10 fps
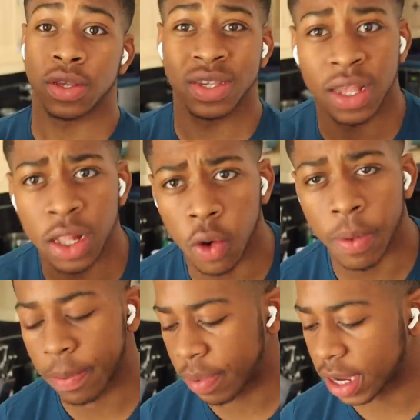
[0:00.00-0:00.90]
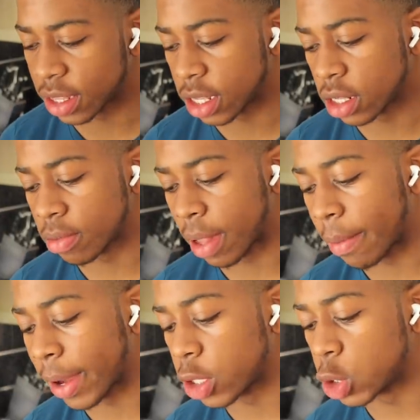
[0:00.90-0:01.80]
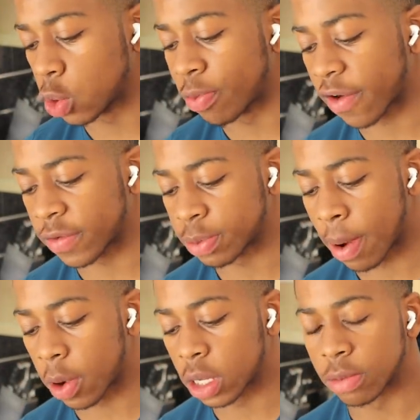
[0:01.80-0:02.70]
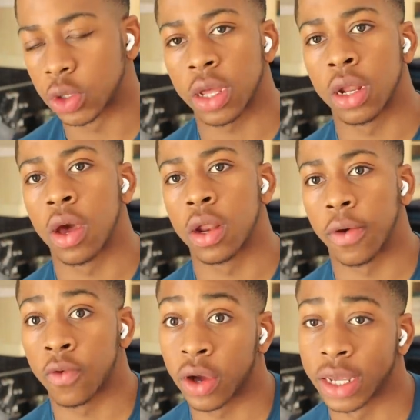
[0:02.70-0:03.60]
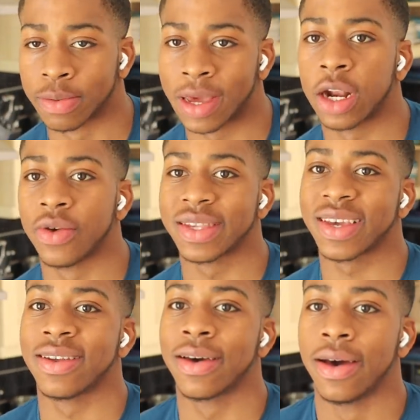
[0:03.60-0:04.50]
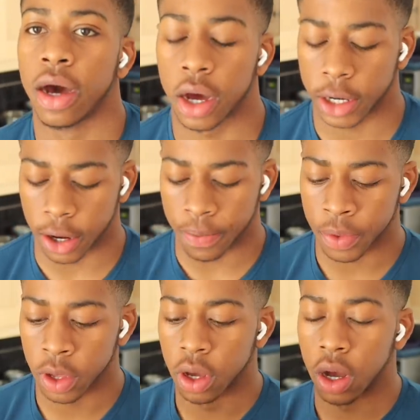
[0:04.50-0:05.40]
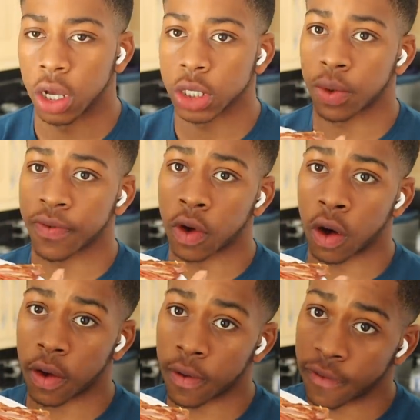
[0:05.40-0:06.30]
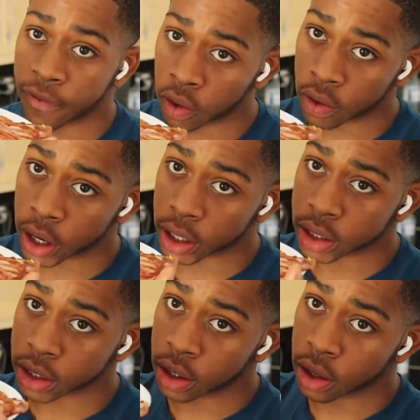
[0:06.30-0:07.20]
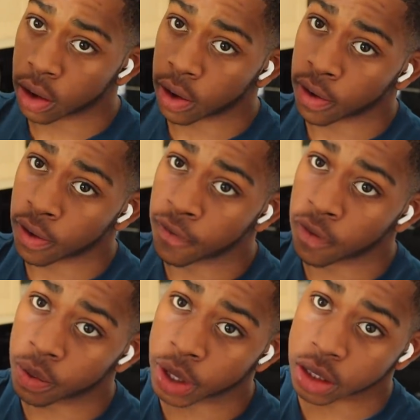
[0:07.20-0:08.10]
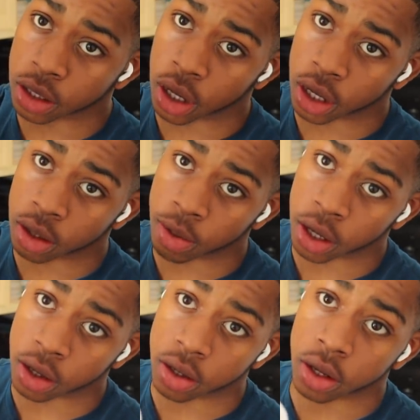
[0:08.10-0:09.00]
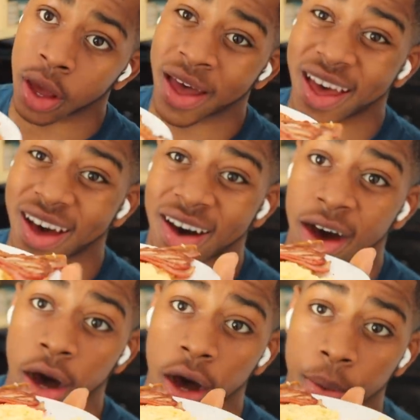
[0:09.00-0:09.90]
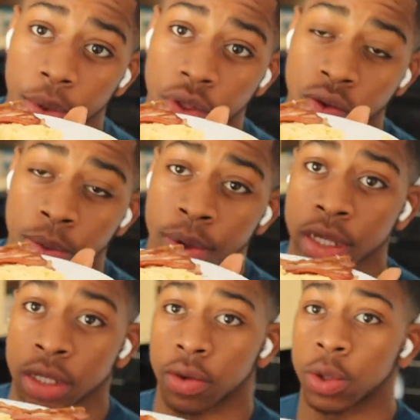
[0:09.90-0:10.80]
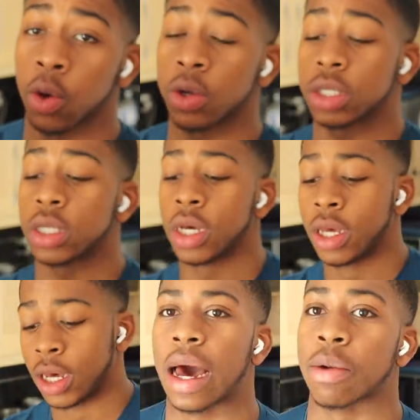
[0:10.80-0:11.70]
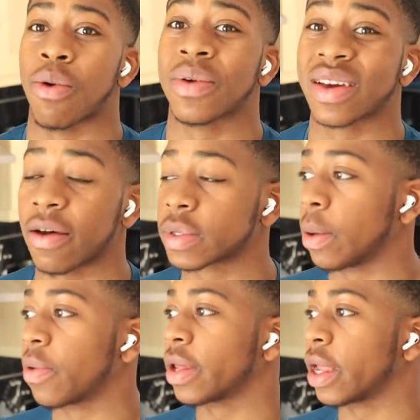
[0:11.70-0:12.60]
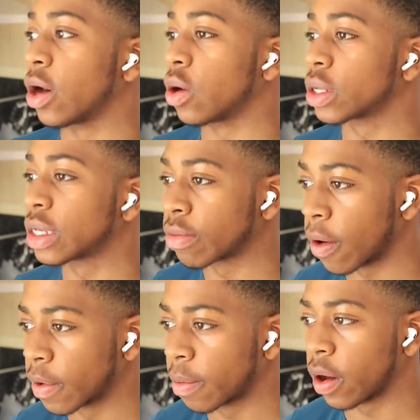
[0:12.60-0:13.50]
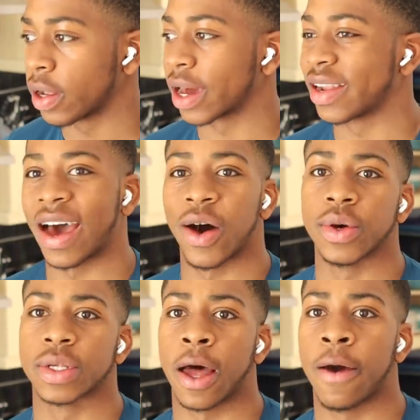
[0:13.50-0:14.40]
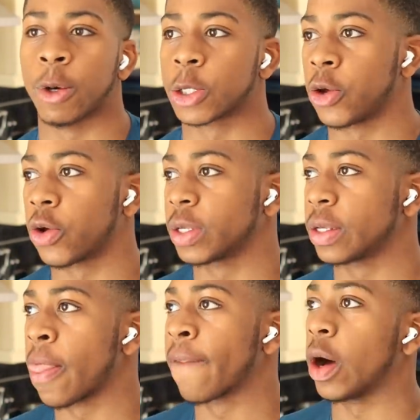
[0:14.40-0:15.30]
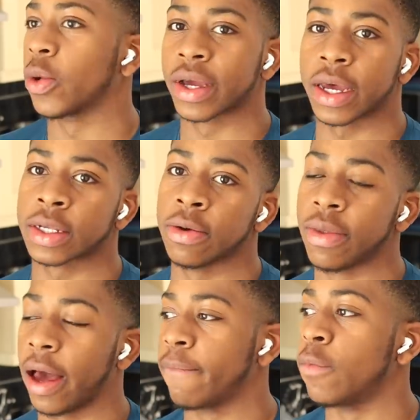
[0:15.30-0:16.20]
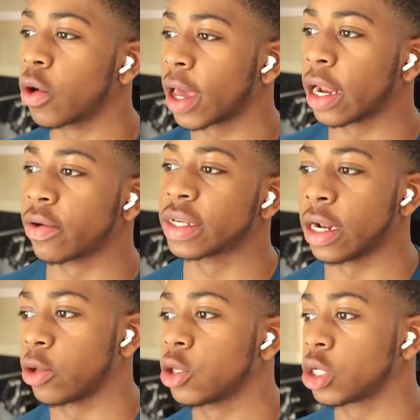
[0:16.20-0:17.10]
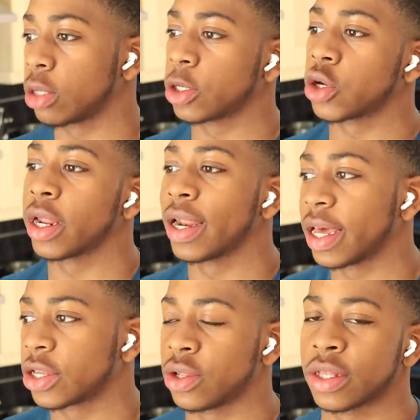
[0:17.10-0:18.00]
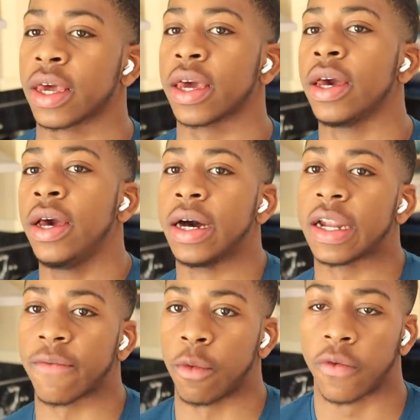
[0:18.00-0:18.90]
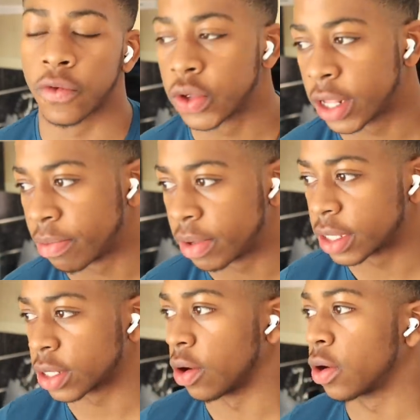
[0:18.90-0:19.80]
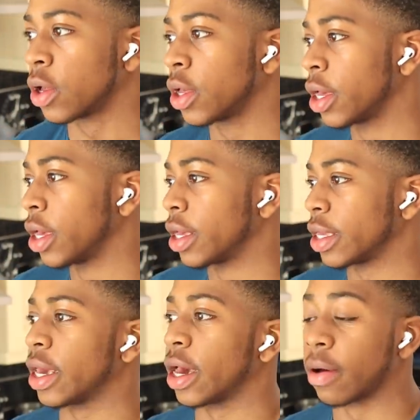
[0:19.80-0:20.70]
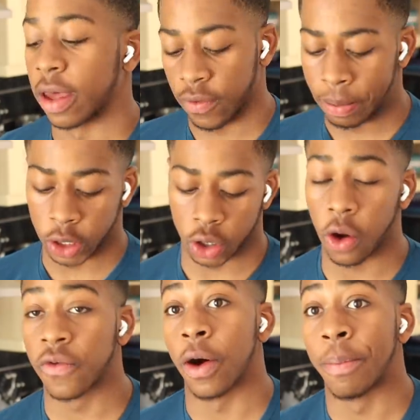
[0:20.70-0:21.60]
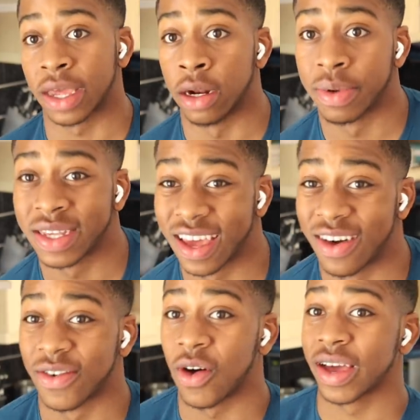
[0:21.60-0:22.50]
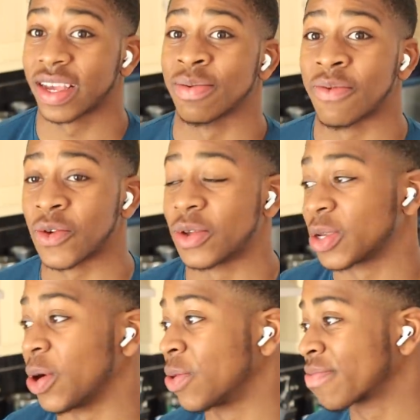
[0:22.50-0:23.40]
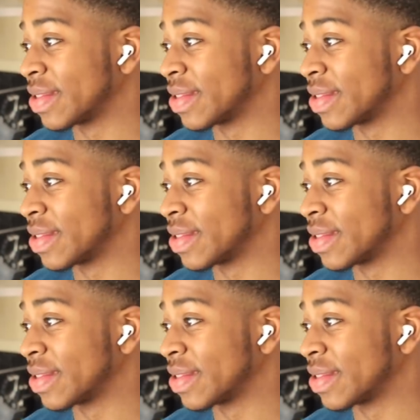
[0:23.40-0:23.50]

This is a little bit bigger than my, my usual breakfast, but because I'm training earlier, I've got to get some calories in earlier. Uh, so we've got four eggs, four pieces of turkey bacon, um, three pieces of toast. And I'm probably gonna have something else in probably about like an hour's time or so, because I want to get some like more calories in. I would usually be training later in the day and have more food in me. So yeah, if I'm gonna go for a big number today, I've got to get some food. So